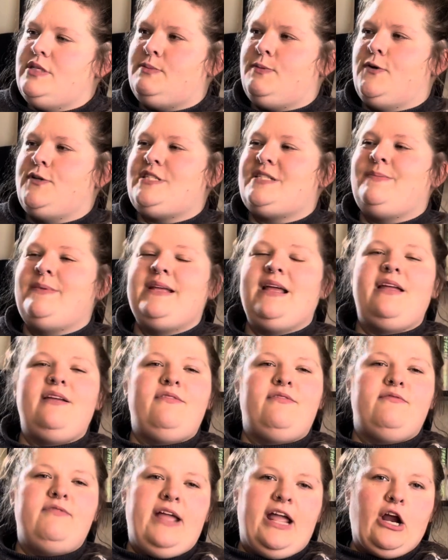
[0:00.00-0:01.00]
supposed to be a
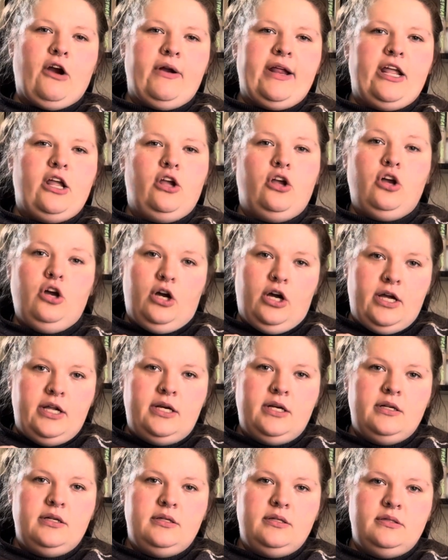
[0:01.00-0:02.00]
very
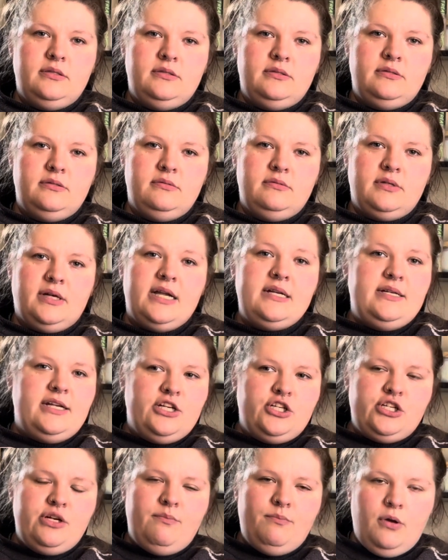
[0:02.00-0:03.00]
good
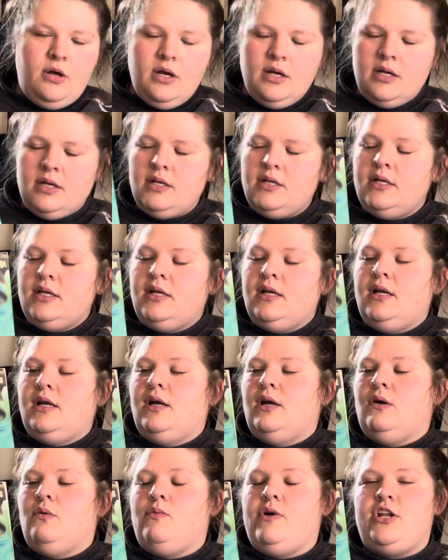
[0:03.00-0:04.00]
condition book,
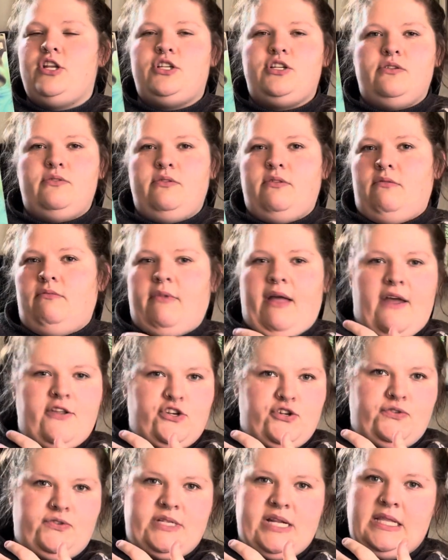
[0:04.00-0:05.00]
which, as
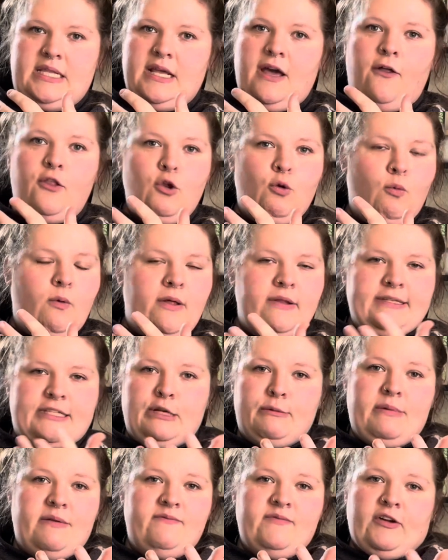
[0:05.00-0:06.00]
you've seen the other ones,
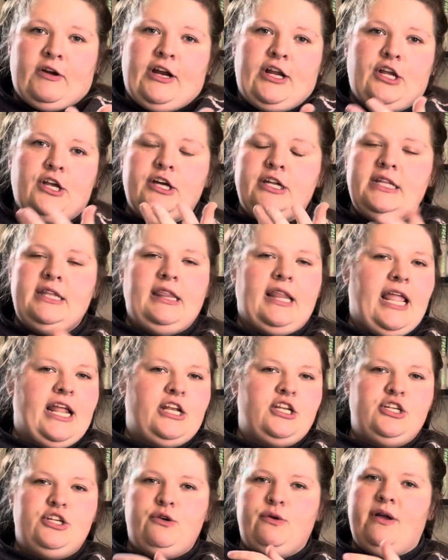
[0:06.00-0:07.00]
they've been very good and
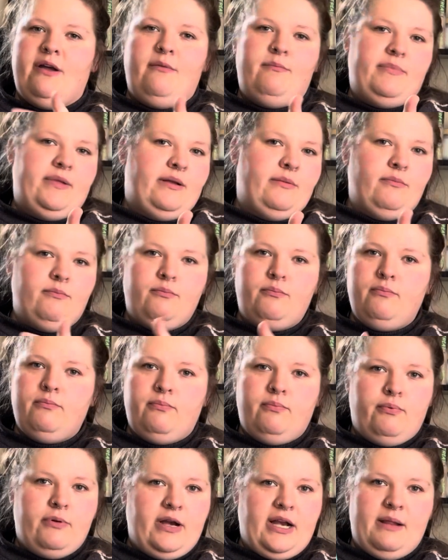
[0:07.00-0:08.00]
like new have been
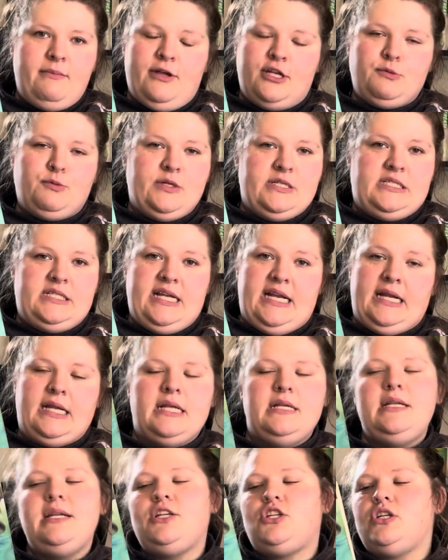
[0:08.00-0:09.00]
pretty much pristine
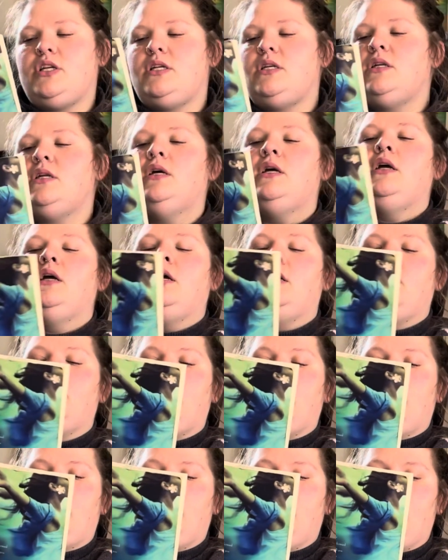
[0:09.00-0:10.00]
condition.
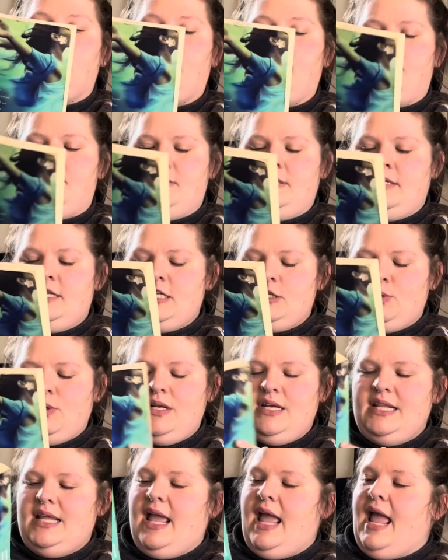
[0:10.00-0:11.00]
And this
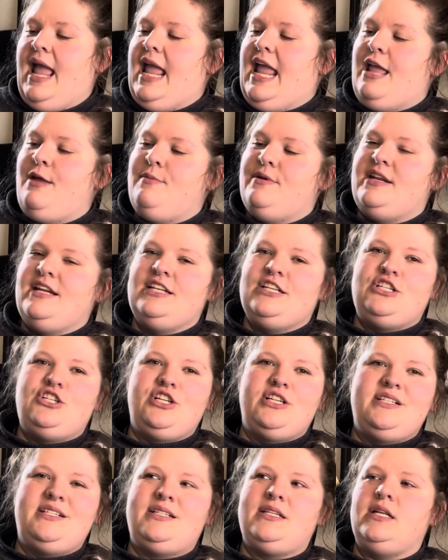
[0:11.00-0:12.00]
one came and it's
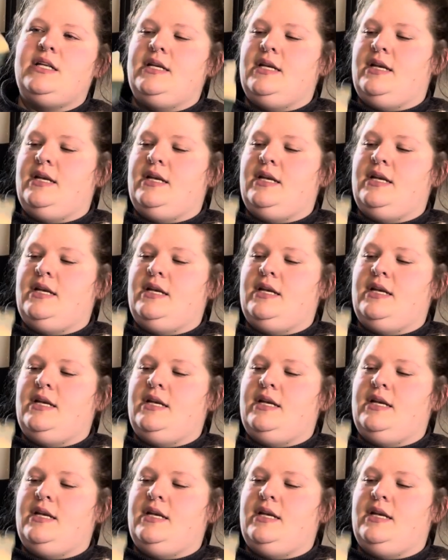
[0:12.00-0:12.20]
just